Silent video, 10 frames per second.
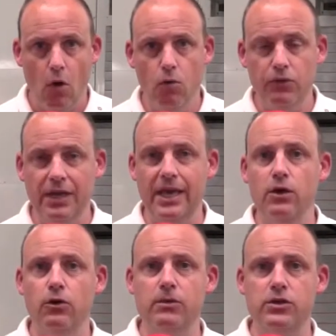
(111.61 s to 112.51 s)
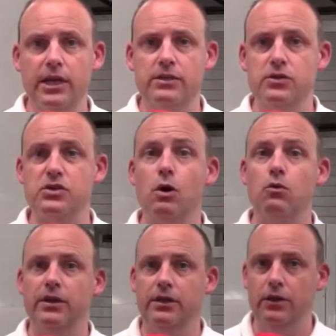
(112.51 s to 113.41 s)
All the Kiheung machines are
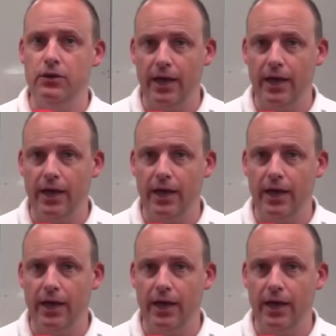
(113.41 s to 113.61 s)
sold in the